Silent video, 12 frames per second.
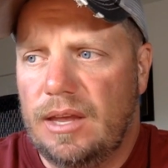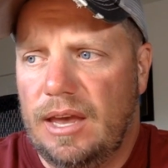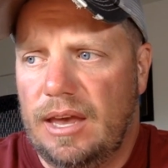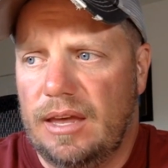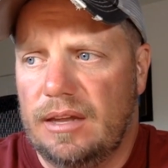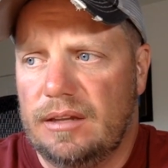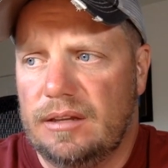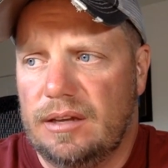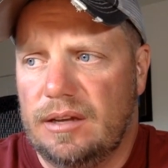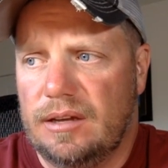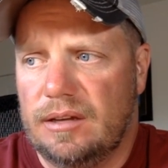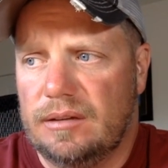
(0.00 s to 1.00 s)
and
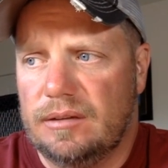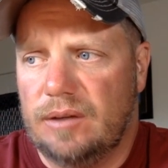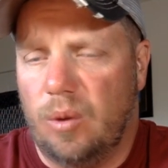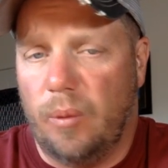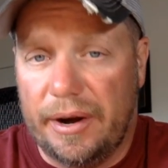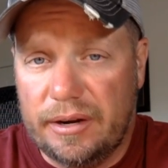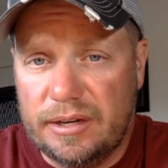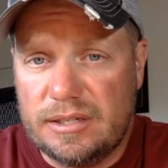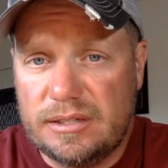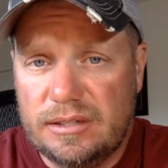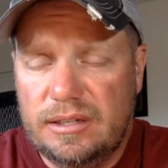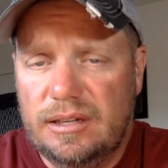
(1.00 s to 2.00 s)

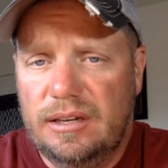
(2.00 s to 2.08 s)
awareness.